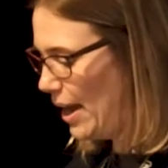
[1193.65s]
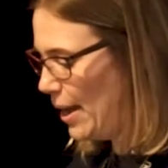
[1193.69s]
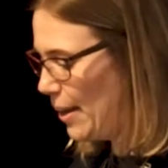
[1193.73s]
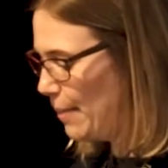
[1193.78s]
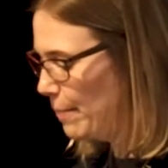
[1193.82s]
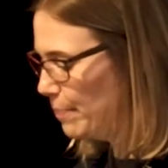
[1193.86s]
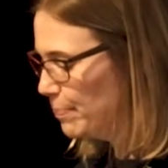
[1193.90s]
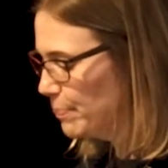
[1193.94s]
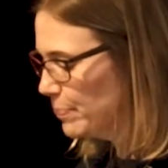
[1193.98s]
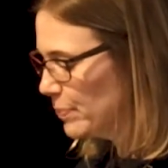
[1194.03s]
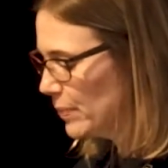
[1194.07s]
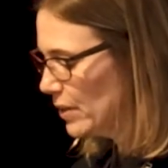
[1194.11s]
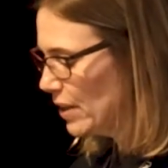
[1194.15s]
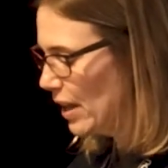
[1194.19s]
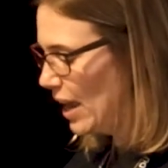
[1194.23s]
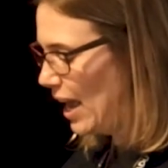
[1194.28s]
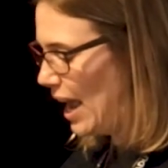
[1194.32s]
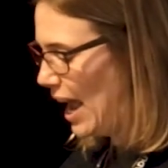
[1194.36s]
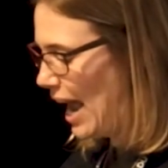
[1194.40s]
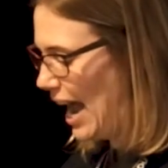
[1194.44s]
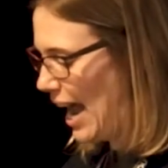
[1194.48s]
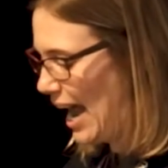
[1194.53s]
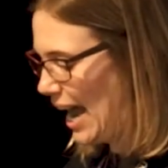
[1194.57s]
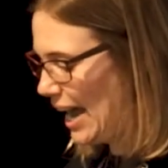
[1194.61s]

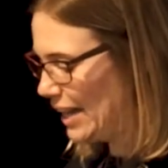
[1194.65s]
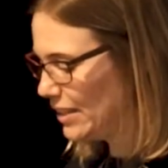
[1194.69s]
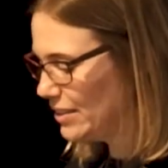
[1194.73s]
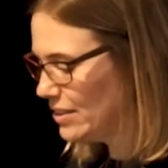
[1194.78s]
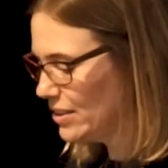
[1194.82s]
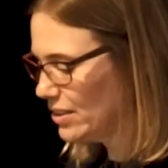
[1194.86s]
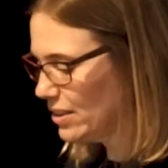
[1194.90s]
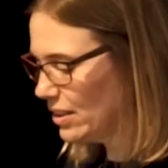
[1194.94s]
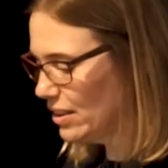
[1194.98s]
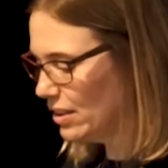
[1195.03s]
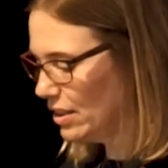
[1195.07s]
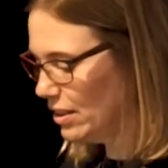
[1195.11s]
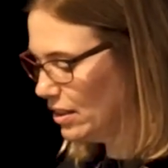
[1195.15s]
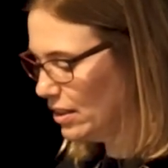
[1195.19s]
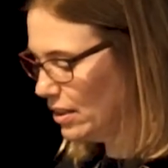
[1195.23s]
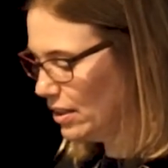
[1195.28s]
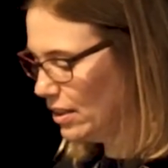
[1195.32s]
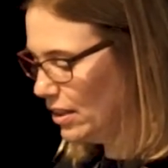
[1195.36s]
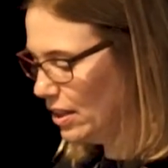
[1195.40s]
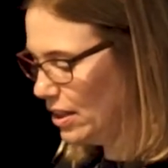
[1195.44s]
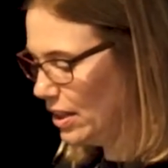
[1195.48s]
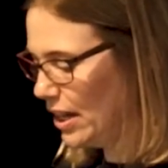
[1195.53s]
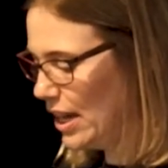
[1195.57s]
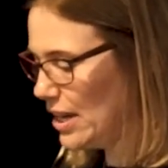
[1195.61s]
and
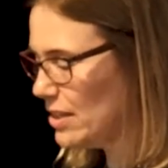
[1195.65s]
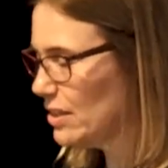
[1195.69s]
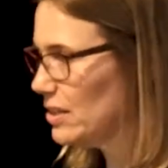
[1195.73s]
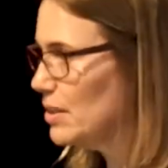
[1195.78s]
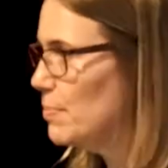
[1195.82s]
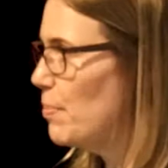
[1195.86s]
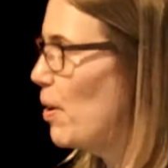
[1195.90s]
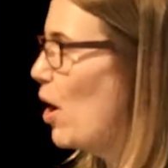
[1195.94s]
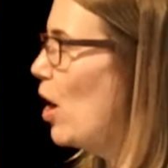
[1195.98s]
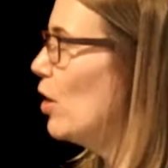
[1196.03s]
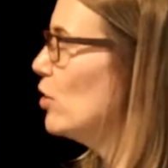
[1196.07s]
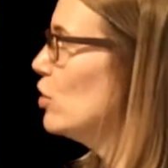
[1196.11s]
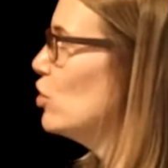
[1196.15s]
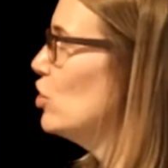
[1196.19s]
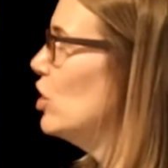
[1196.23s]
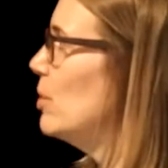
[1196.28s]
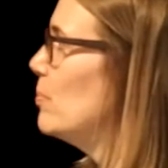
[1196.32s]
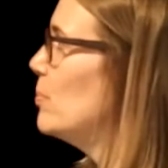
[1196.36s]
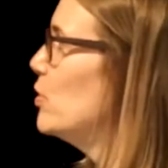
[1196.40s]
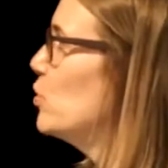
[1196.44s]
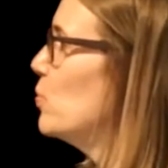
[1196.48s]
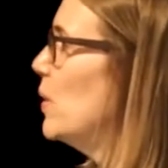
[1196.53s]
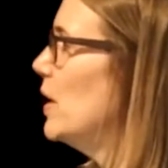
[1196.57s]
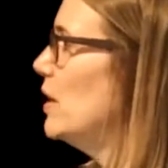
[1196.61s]
it's the
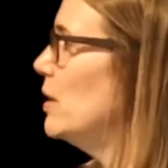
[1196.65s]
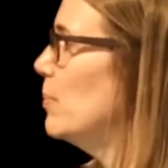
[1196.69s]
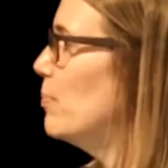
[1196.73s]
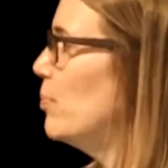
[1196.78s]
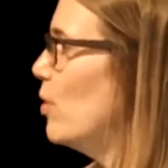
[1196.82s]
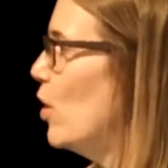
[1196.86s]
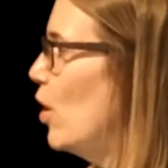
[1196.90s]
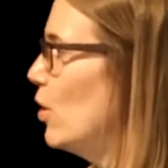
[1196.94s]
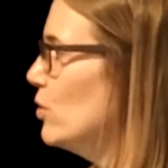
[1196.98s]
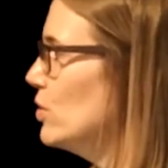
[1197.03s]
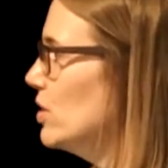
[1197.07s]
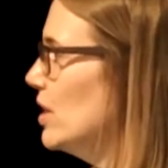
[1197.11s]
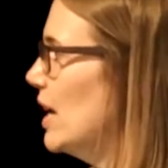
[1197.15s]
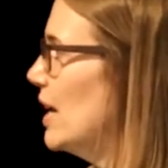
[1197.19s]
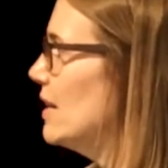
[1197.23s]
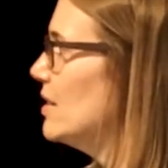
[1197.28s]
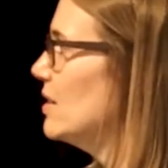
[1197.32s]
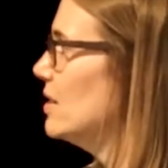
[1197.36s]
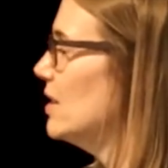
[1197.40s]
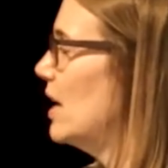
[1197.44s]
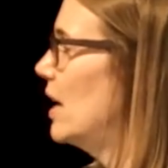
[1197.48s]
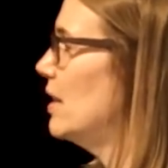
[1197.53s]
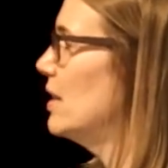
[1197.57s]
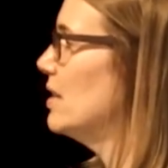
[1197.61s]
partnership between the
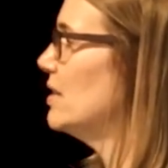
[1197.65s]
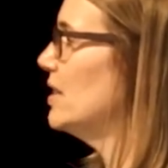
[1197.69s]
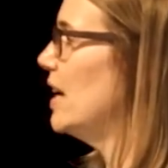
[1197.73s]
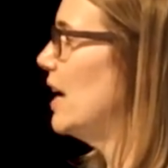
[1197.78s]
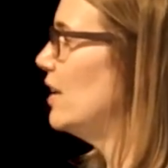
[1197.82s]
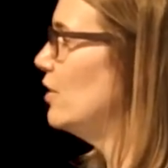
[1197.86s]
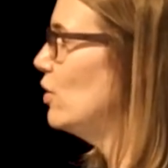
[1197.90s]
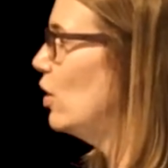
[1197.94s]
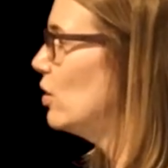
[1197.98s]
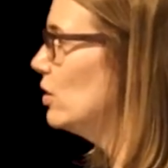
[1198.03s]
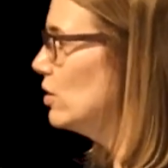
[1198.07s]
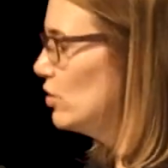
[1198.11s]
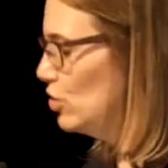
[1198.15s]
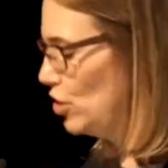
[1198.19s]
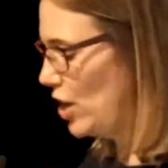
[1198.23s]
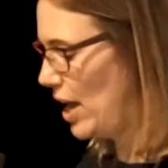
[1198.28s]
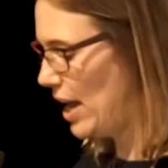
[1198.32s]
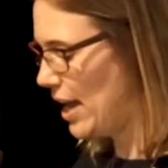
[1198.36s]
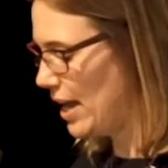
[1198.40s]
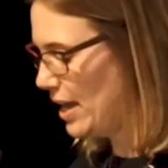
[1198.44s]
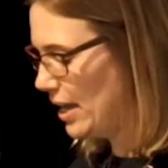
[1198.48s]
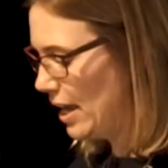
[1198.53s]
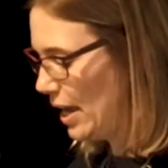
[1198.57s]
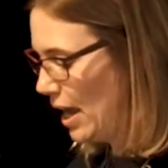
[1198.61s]
process and the
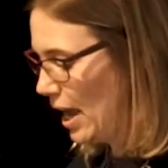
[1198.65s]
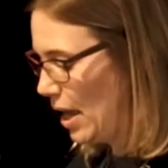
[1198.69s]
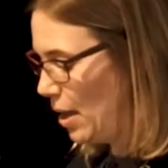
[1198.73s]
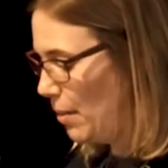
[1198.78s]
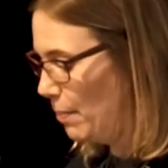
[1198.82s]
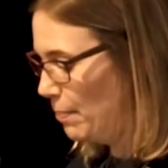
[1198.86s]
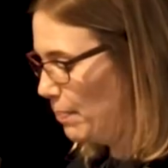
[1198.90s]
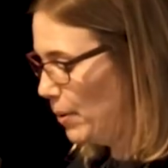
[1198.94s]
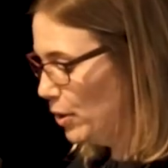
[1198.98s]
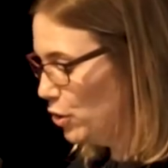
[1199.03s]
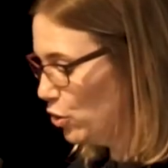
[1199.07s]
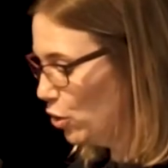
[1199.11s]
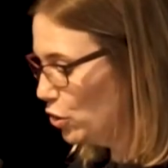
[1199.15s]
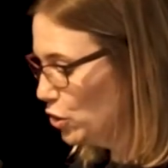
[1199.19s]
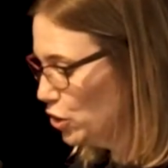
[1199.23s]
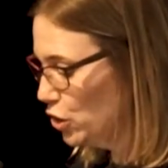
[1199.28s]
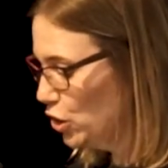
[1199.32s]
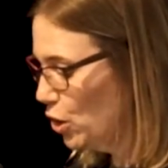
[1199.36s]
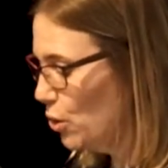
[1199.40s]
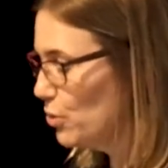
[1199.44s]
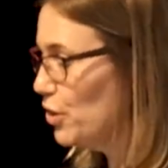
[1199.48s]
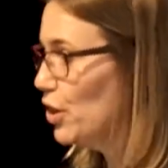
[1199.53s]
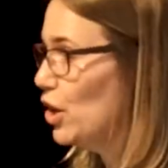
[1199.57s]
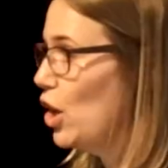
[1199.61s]
technology, but
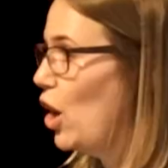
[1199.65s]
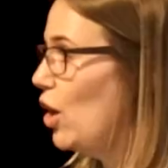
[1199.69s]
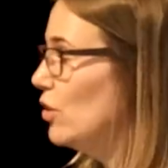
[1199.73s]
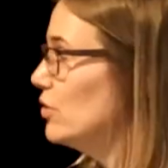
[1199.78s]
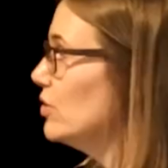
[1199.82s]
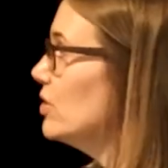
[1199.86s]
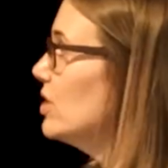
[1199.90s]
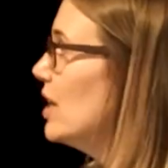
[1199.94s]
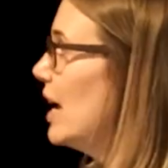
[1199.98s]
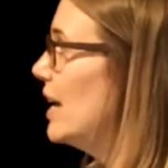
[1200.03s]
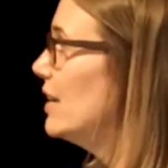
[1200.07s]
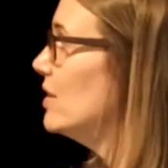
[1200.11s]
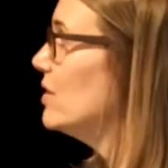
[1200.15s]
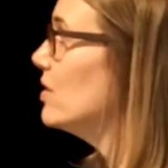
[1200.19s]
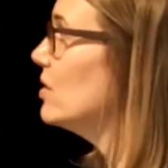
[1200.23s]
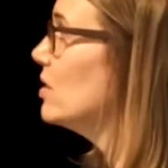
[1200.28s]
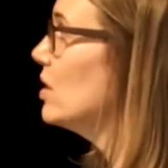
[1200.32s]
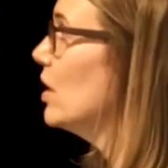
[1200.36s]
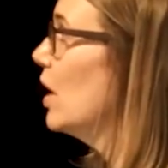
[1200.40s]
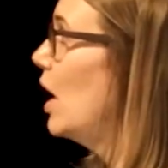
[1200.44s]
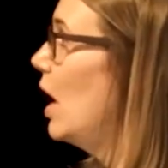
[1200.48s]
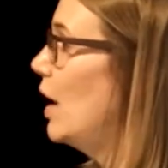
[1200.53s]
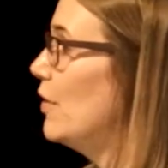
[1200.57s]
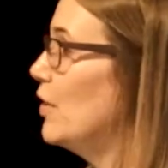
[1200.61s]
also the
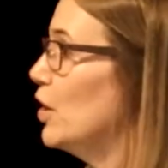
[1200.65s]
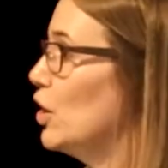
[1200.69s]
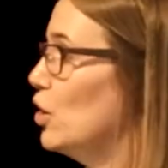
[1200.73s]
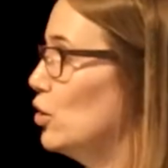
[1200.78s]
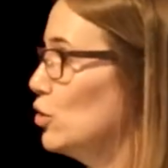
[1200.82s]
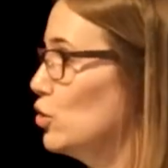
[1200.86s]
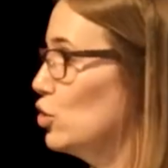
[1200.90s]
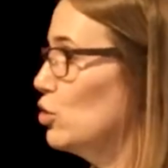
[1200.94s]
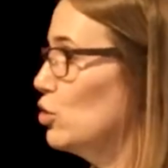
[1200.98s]
content and the